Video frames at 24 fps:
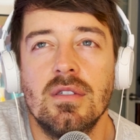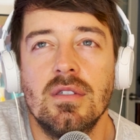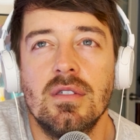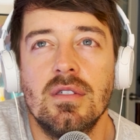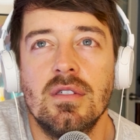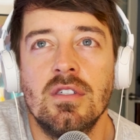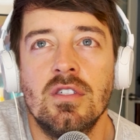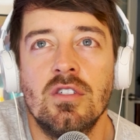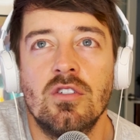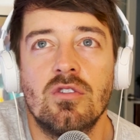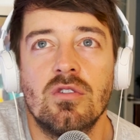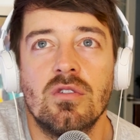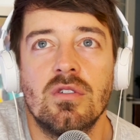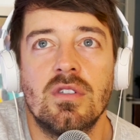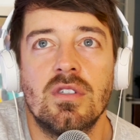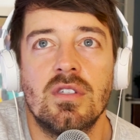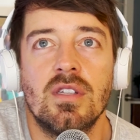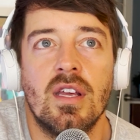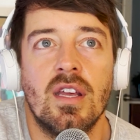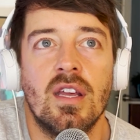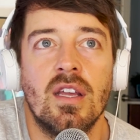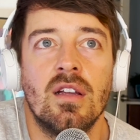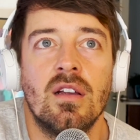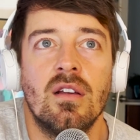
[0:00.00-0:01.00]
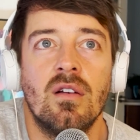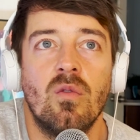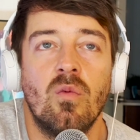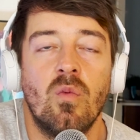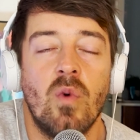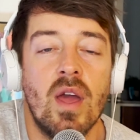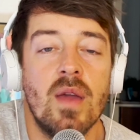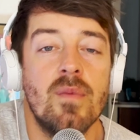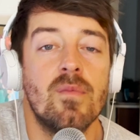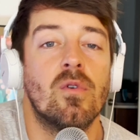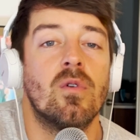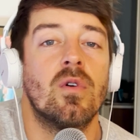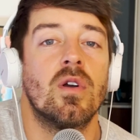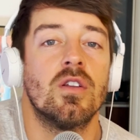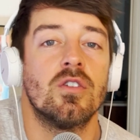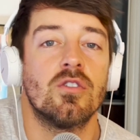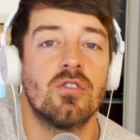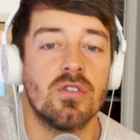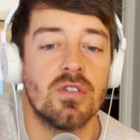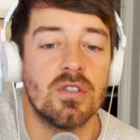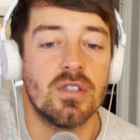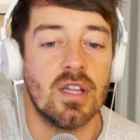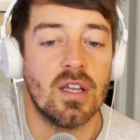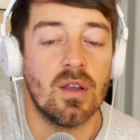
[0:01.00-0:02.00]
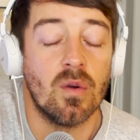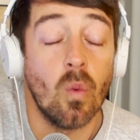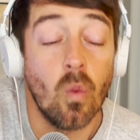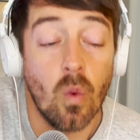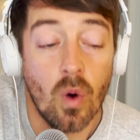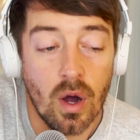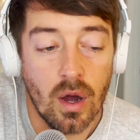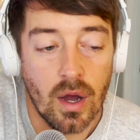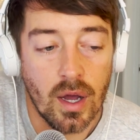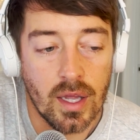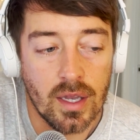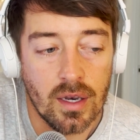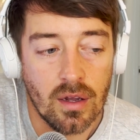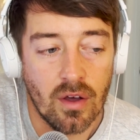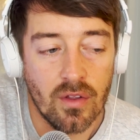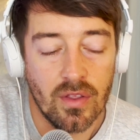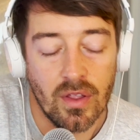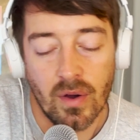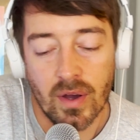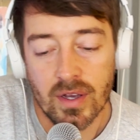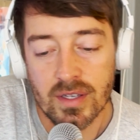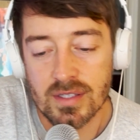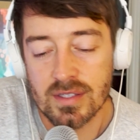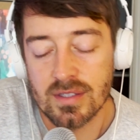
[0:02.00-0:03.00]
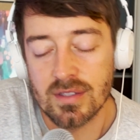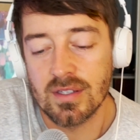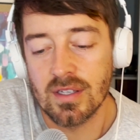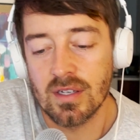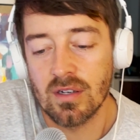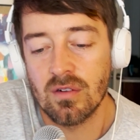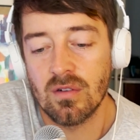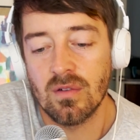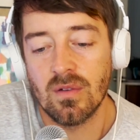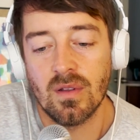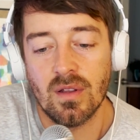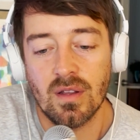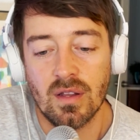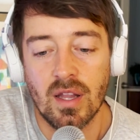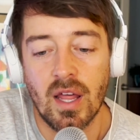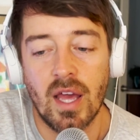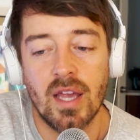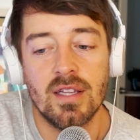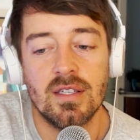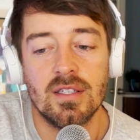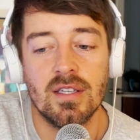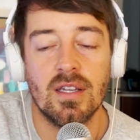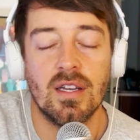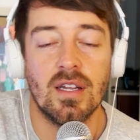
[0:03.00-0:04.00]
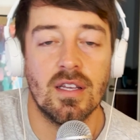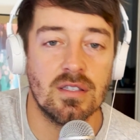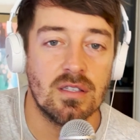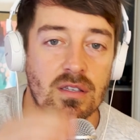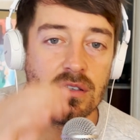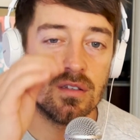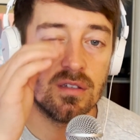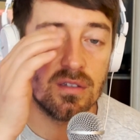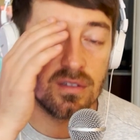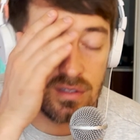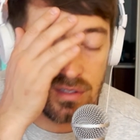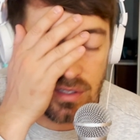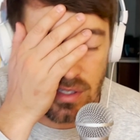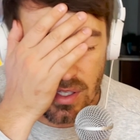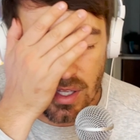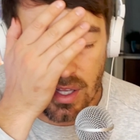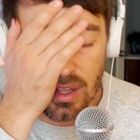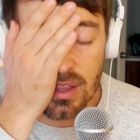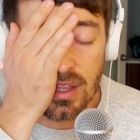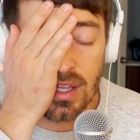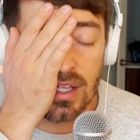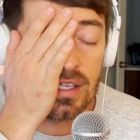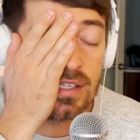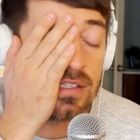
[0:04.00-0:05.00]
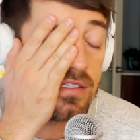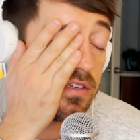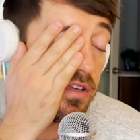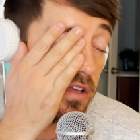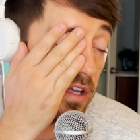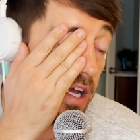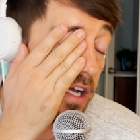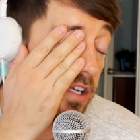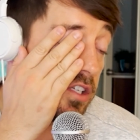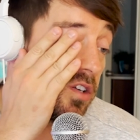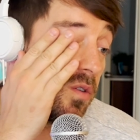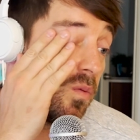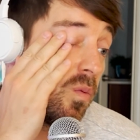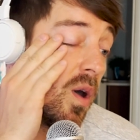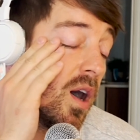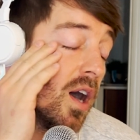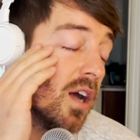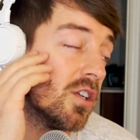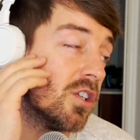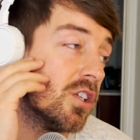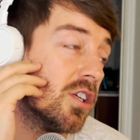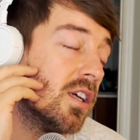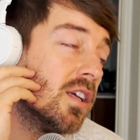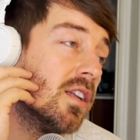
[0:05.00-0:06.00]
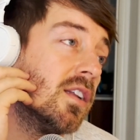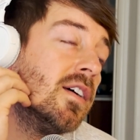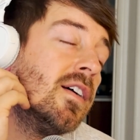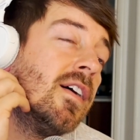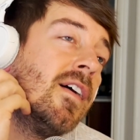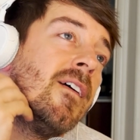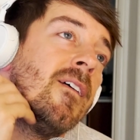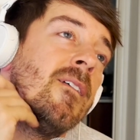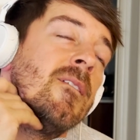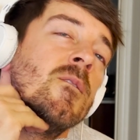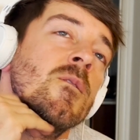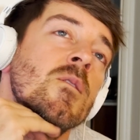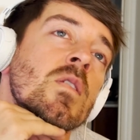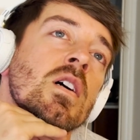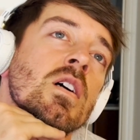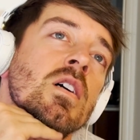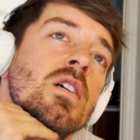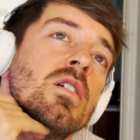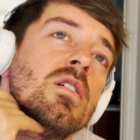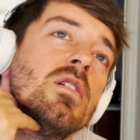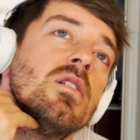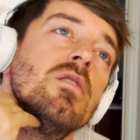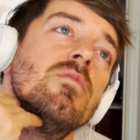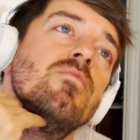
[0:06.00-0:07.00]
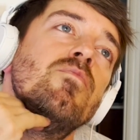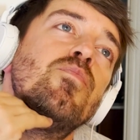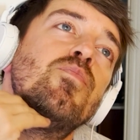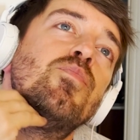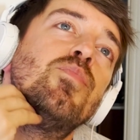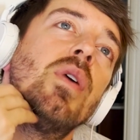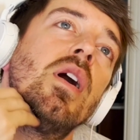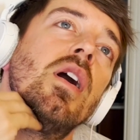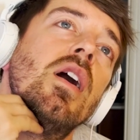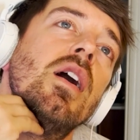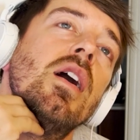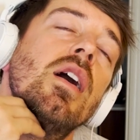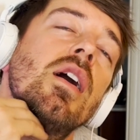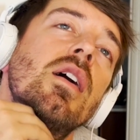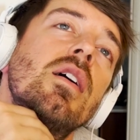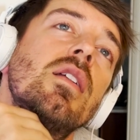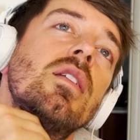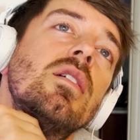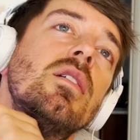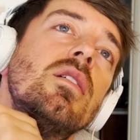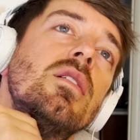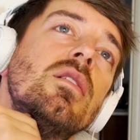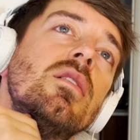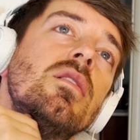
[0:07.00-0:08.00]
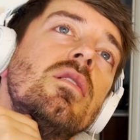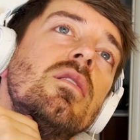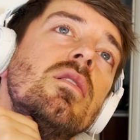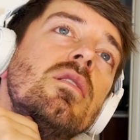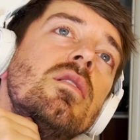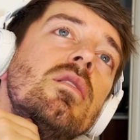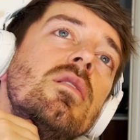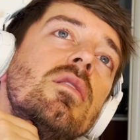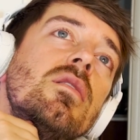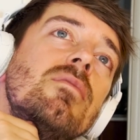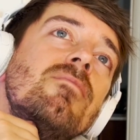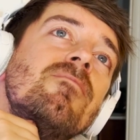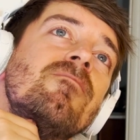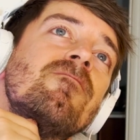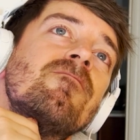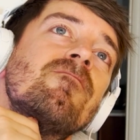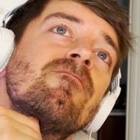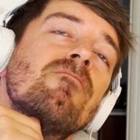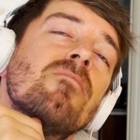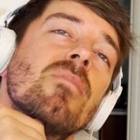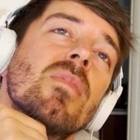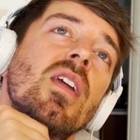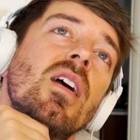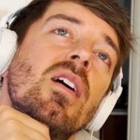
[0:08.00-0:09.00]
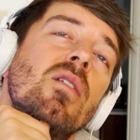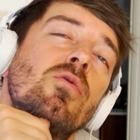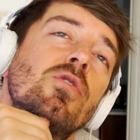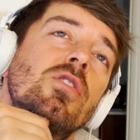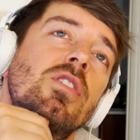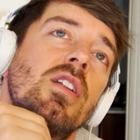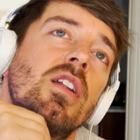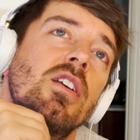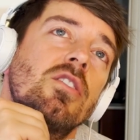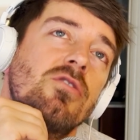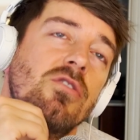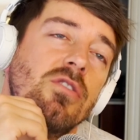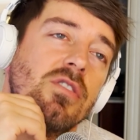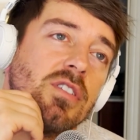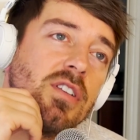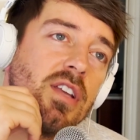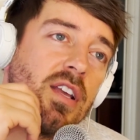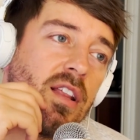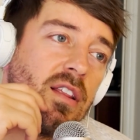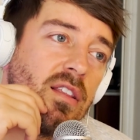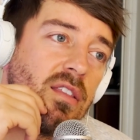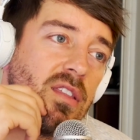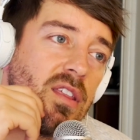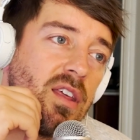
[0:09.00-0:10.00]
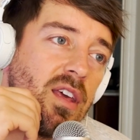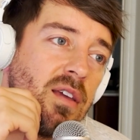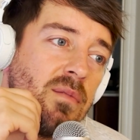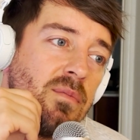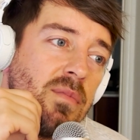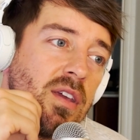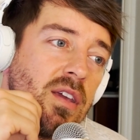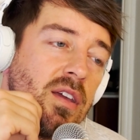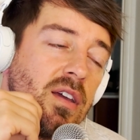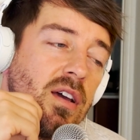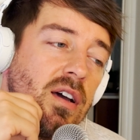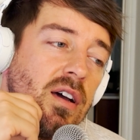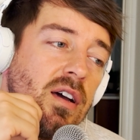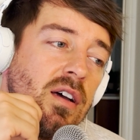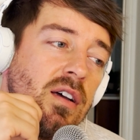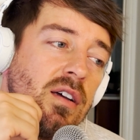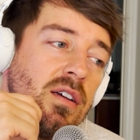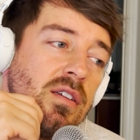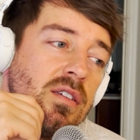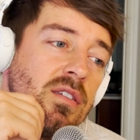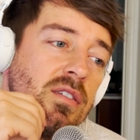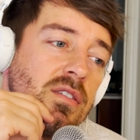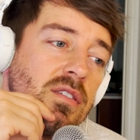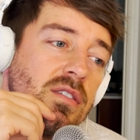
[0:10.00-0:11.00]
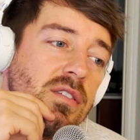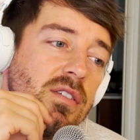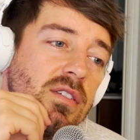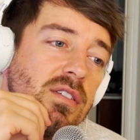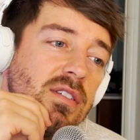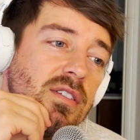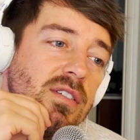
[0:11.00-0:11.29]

interesting, way more interesting. One, although I still liked it as a, a thing, so you guys should watch it. But it was an interesting thing because